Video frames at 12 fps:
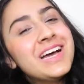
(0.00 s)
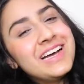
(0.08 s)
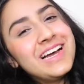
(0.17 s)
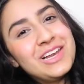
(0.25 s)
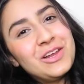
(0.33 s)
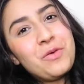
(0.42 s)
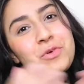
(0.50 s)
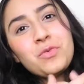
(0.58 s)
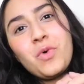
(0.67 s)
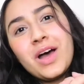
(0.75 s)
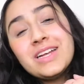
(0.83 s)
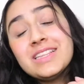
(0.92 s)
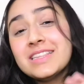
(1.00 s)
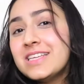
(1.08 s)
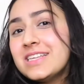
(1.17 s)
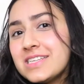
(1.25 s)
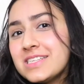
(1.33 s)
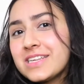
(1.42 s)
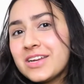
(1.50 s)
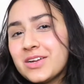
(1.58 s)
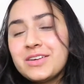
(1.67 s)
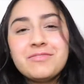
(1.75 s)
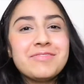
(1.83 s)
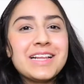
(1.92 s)
Hello everyone, this is
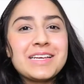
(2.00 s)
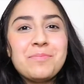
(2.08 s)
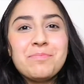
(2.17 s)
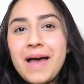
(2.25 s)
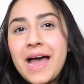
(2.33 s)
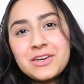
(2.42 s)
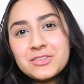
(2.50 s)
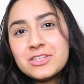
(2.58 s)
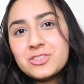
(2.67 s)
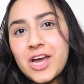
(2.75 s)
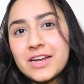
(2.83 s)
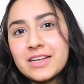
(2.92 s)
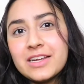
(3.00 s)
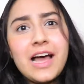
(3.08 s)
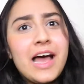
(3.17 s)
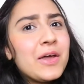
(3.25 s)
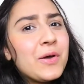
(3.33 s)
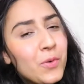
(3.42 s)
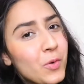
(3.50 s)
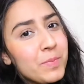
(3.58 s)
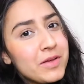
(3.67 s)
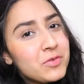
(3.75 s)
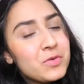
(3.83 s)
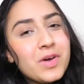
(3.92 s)
Kiran. Welcome back to the channel. I hope
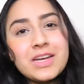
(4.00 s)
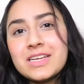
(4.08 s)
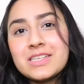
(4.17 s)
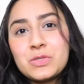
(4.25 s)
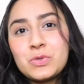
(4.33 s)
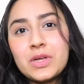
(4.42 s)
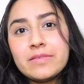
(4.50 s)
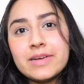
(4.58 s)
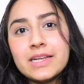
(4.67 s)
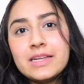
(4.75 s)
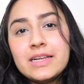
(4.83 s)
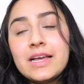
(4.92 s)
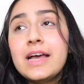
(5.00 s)
everyone is doing well.